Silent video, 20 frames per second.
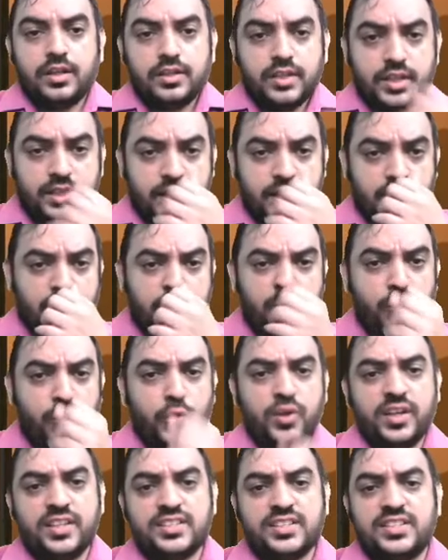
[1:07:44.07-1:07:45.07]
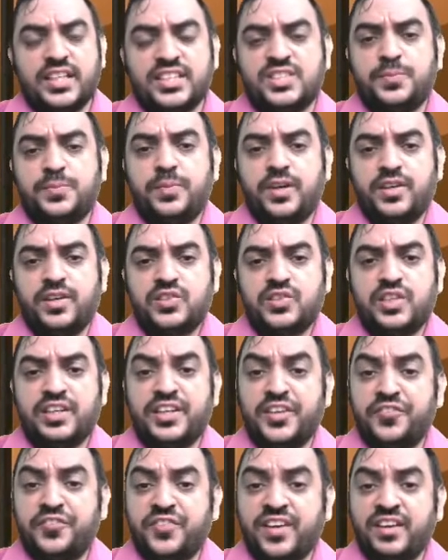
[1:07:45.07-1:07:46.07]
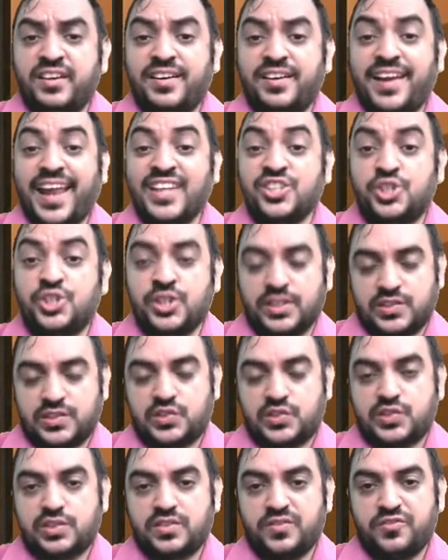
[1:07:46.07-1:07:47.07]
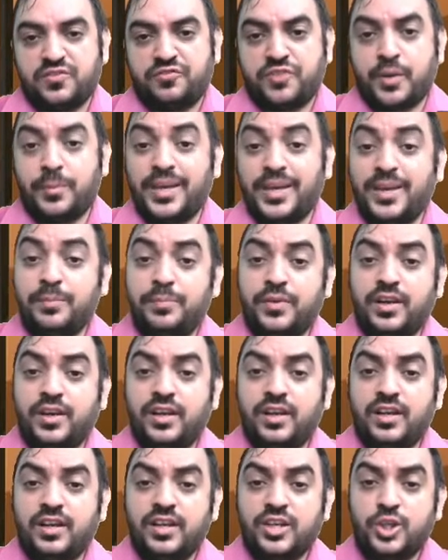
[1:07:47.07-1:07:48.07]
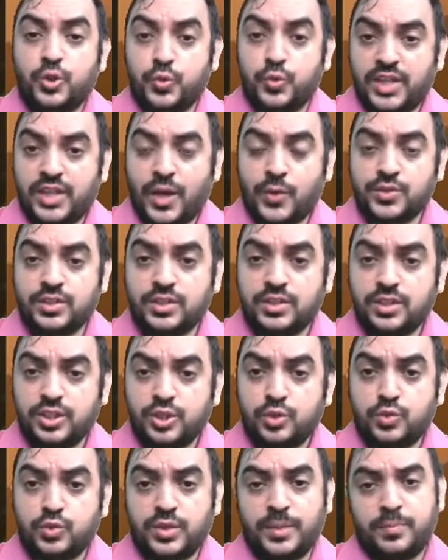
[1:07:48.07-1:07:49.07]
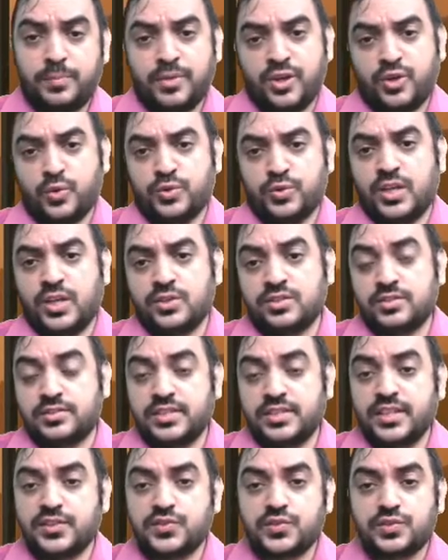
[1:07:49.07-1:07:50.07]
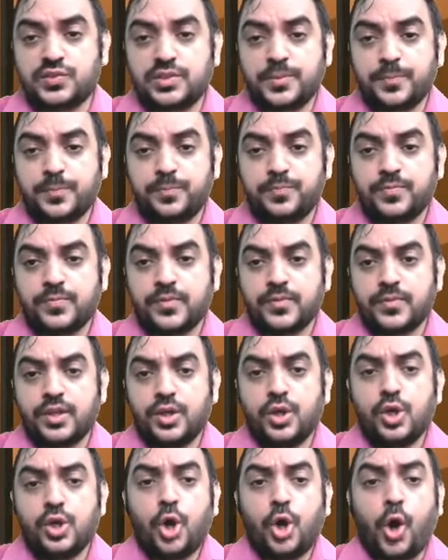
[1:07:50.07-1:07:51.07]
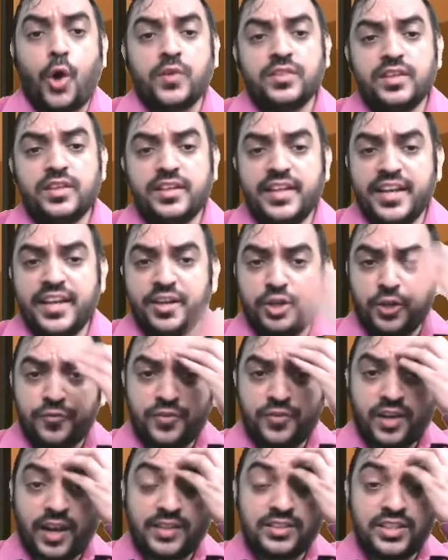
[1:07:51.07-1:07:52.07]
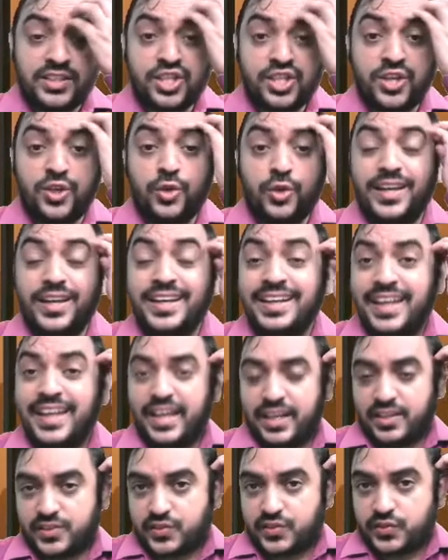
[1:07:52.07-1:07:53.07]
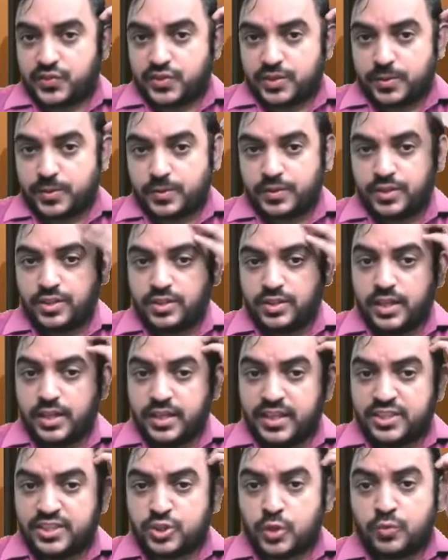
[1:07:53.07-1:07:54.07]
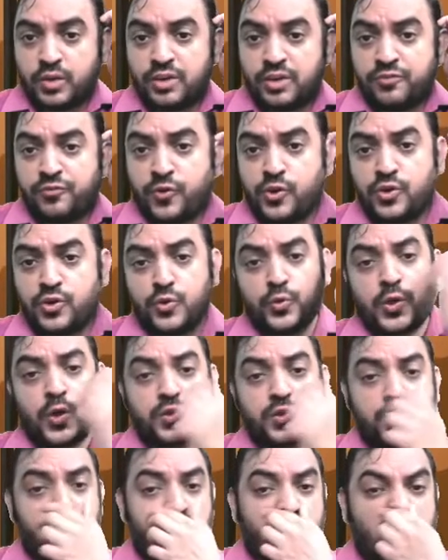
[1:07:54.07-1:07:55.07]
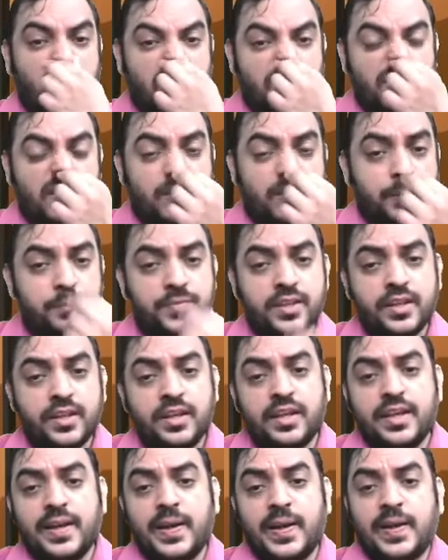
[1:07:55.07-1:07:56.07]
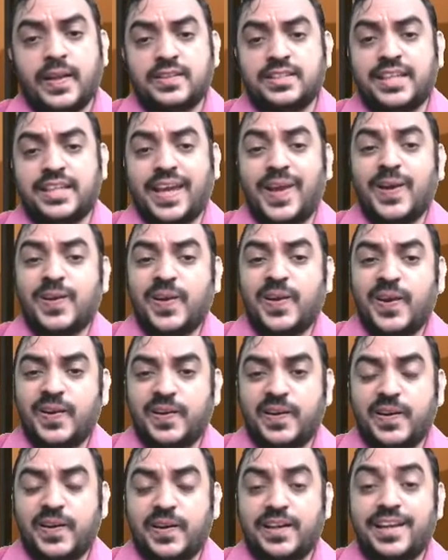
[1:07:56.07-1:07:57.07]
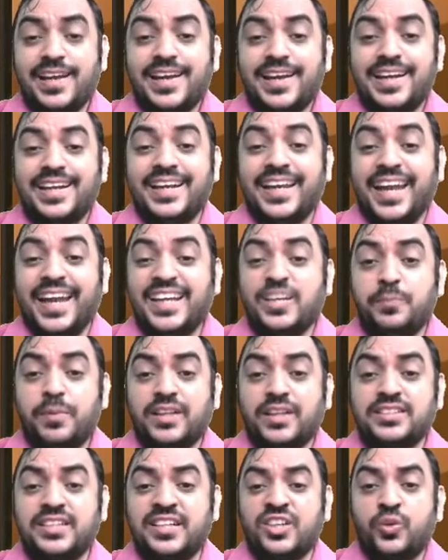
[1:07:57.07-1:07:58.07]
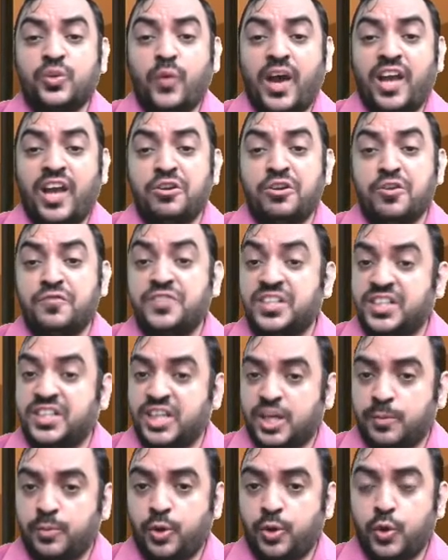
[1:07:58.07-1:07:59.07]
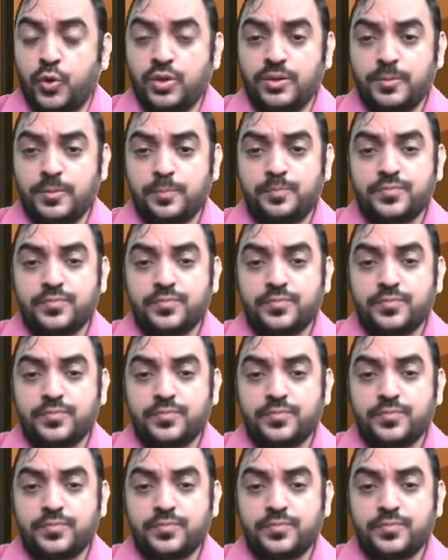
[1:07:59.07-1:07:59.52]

The term loan is disbursed in different tranches from April 2000 to April 2006. On the date of transition to Ind AS, that is on 1-4-2005, it has calculated net present value of the term loan